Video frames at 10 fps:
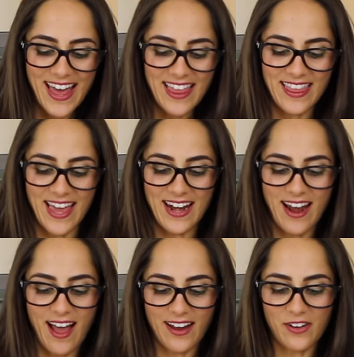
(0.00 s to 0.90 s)
then
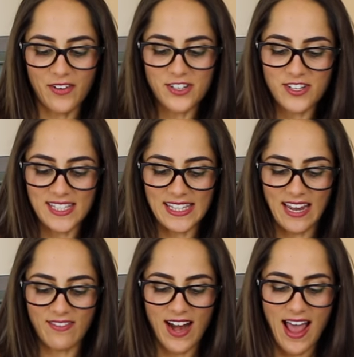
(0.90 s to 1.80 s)
I can always just
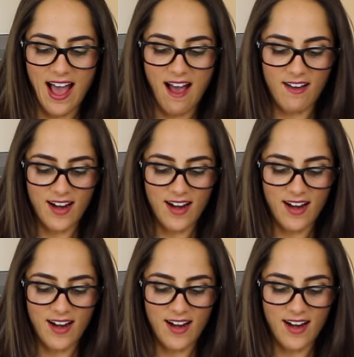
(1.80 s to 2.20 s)
leave it out